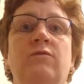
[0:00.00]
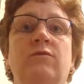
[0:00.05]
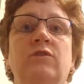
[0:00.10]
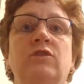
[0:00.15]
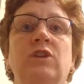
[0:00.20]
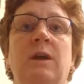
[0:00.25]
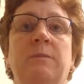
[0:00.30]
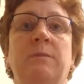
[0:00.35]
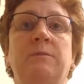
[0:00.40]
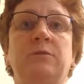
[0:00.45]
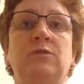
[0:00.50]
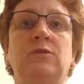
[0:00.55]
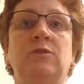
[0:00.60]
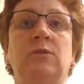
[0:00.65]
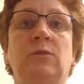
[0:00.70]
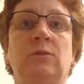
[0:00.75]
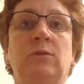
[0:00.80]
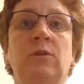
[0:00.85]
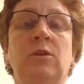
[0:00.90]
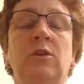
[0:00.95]
for chapter
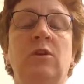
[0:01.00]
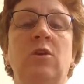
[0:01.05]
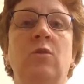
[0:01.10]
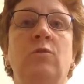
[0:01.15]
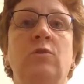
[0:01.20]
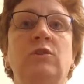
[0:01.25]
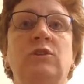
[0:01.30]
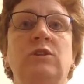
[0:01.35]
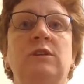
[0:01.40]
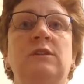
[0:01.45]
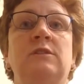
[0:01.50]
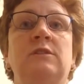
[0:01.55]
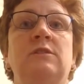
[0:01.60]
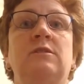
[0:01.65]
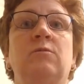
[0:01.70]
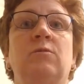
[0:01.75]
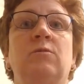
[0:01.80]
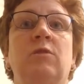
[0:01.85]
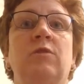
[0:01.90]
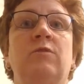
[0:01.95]
2, which is
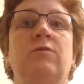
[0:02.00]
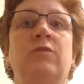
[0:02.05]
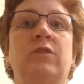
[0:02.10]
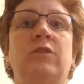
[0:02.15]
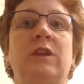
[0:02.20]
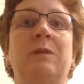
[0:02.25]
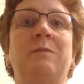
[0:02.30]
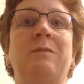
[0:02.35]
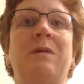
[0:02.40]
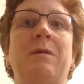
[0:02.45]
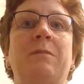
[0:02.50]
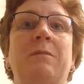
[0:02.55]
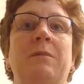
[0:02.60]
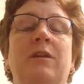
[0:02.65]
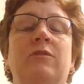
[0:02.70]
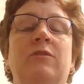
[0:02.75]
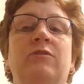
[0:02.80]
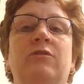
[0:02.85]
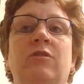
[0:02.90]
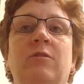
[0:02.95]
the wonderful thing about
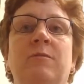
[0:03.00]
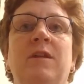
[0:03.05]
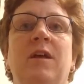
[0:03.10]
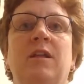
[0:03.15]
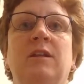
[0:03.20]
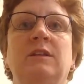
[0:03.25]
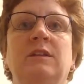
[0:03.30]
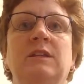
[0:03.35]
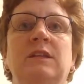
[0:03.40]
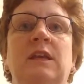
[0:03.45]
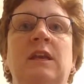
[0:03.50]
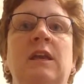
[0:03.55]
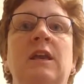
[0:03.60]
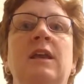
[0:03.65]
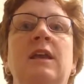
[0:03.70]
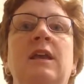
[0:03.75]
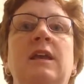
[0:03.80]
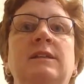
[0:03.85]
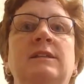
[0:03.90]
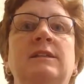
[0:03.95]
medical terminology
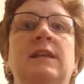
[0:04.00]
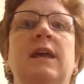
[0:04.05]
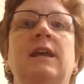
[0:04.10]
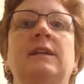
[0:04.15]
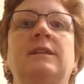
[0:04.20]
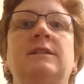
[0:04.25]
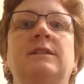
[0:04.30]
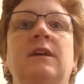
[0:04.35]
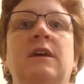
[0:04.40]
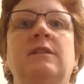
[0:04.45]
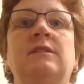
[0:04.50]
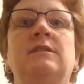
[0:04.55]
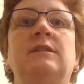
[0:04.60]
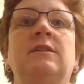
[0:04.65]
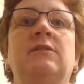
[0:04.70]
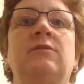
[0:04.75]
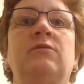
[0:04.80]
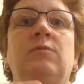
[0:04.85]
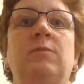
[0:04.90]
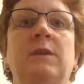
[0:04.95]
is that
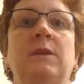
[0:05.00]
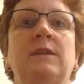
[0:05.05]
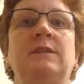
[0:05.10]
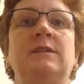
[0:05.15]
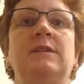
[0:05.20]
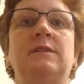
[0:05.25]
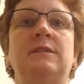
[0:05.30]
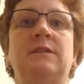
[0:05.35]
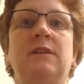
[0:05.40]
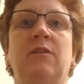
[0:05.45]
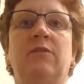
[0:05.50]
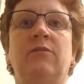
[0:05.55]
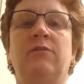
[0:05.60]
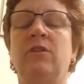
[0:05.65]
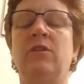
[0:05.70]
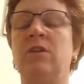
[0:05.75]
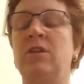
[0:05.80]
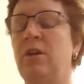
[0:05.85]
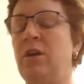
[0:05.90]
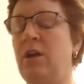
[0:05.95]
it repeats itself.
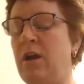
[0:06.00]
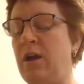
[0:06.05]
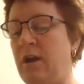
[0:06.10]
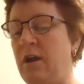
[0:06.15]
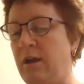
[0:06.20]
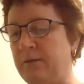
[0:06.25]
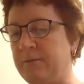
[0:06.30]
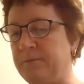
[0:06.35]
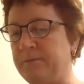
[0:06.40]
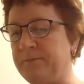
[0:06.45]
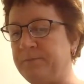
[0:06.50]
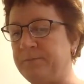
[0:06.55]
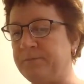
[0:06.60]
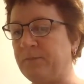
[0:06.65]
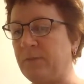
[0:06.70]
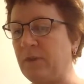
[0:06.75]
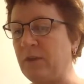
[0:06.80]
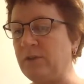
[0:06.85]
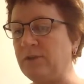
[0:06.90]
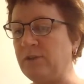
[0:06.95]

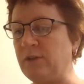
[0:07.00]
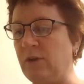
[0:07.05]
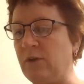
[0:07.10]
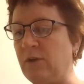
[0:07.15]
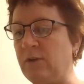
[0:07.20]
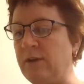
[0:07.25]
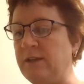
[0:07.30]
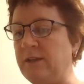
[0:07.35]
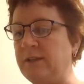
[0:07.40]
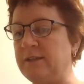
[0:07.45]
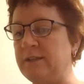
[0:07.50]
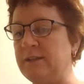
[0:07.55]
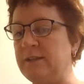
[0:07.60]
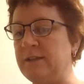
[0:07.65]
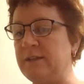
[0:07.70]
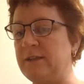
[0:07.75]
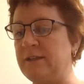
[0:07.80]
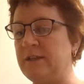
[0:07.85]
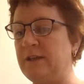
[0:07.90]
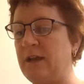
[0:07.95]
So
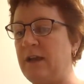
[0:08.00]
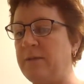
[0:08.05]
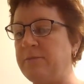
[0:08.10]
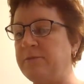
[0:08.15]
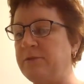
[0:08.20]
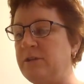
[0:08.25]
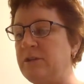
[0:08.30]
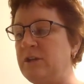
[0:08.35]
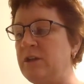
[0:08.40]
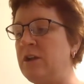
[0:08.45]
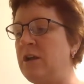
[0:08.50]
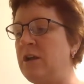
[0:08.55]
I'm